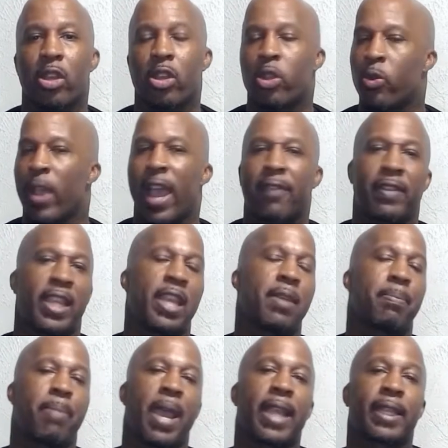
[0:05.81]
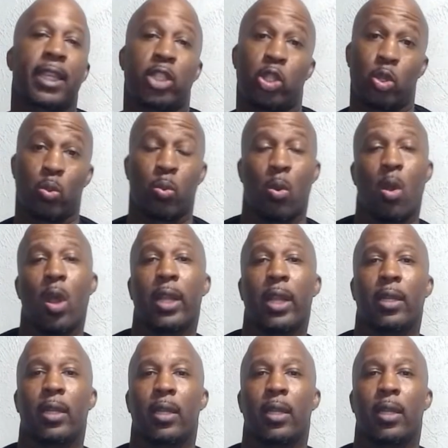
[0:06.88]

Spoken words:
You'll have the impact that you want.